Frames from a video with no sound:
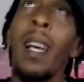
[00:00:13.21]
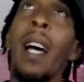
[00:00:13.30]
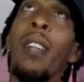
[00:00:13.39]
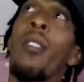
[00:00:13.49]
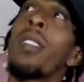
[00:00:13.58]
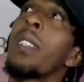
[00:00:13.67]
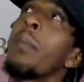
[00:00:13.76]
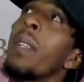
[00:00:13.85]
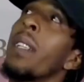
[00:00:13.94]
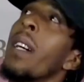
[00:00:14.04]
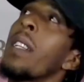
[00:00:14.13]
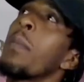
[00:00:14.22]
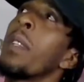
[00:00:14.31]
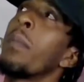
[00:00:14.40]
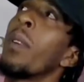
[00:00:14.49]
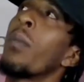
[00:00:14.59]
How long has it been now? It's
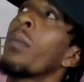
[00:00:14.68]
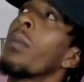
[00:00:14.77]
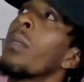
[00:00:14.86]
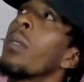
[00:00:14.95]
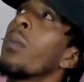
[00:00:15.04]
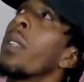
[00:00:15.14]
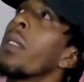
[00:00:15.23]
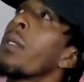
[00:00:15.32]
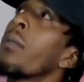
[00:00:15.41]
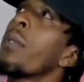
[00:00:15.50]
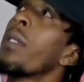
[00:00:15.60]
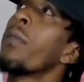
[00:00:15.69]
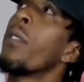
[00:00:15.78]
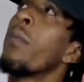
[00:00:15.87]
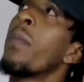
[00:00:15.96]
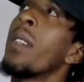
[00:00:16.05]
been about, what, 3 to
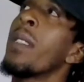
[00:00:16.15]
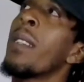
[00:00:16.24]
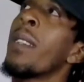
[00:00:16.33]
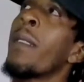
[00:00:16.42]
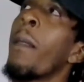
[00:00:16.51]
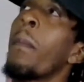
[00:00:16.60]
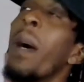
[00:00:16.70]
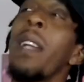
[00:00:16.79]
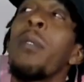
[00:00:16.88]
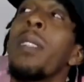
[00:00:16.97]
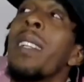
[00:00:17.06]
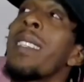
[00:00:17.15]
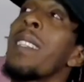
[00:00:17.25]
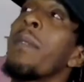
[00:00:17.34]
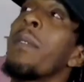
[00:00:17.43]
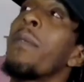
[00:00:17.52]
4 months? Mind you, it doesn't
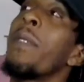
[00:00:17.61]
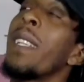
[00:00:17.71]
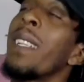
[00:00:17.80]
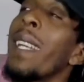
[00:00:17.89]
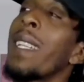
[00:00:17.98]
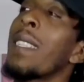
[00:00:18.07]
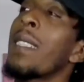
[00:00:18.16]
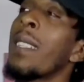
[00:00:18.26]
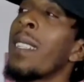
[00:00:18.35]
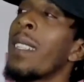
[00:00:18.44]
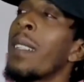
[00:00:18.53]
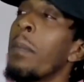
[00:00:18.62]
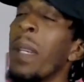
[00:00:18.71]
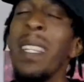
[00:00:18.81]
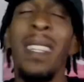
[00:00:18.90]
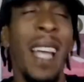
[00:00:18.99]
even feel like it's
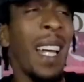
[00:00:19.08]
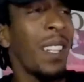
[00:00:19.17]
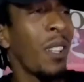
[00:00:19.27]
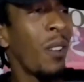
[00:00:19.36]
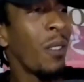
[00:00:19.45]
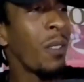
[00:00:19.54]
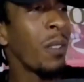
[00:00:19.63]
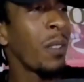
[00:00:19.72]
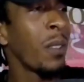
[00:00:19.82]
been that long.